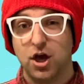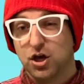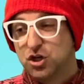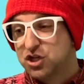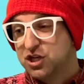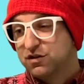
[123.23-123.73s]

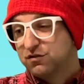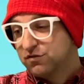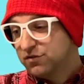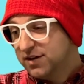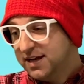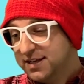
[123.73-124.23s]
She
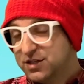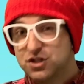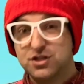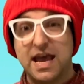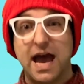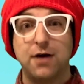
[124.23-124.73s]

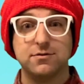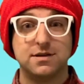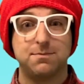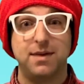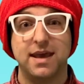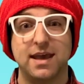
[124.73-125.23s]
reached down to
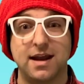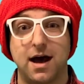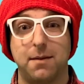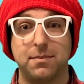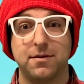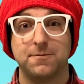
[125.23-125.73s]
pick it
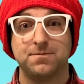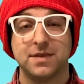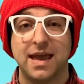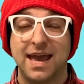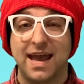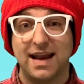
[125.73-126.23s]
up
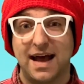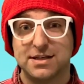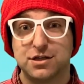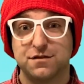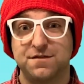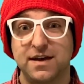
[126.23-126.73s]
and as
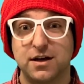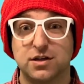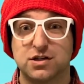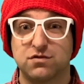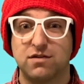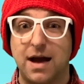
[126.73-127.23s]
her
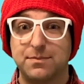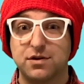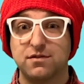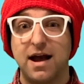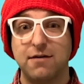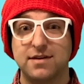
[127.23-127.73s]
fingers wrapped
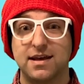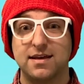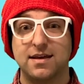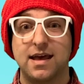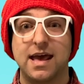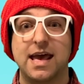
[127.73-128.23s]
around it,
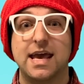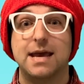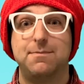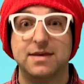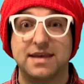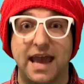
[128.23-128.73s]

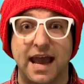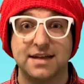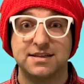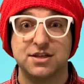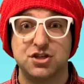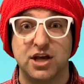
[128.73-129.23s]
it began
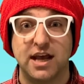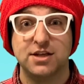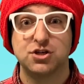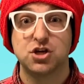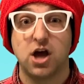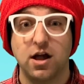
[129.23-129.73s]
to
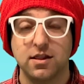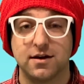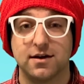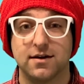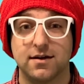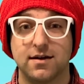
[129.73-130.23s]
change
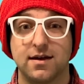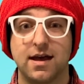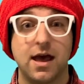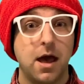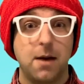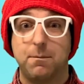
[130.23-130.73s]
color.
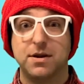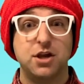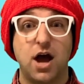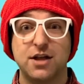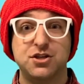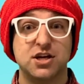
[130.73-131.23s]
But
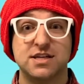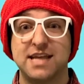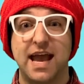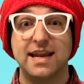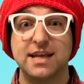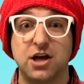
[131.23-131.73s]
not just
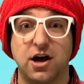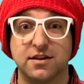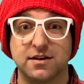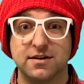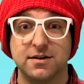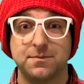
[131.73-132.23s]
any
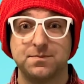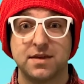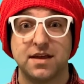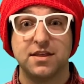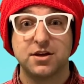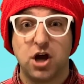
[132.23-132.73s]
color,
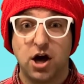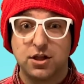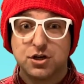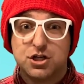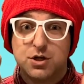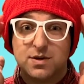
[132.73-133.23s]
the
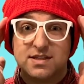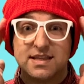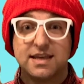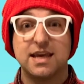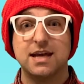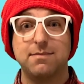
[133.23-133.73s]
color she was
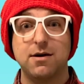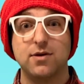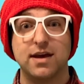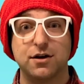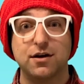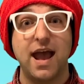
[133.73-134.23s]
thinking about
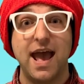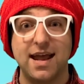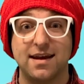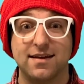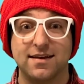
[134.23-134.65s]
in her head.